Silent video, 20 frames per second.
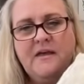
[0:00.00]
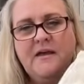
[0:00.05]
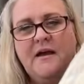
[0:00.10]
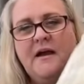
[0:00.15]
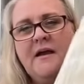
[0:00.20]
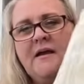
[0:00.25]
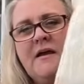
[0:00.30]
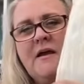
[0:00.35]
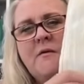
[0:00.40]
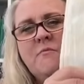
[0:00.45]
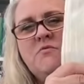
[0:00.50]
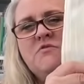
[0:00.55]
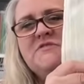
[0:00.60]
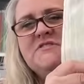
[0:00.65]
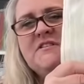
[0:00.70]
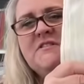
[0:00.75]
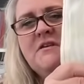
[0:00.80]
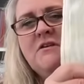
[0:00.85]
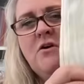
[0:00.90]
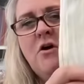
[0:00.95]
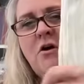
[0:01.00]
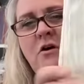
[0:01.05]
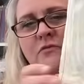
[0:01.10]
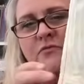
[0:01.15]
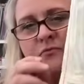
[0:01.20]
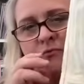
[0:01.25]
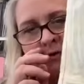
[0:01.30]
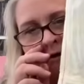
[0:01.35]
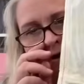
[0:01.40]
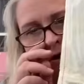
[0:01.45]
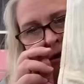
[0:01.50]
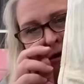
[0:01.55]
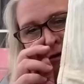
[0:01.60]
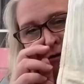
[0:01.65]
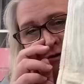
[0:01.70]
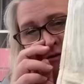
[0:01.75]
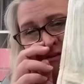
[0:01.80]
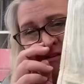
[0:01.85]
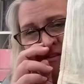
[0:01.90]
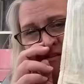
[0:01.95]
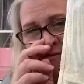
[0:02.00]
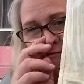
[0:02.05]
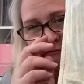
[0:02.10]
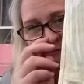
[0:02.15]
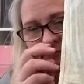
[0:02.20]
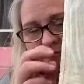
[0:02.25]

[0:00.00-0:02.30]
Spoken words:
I am using the called for colors.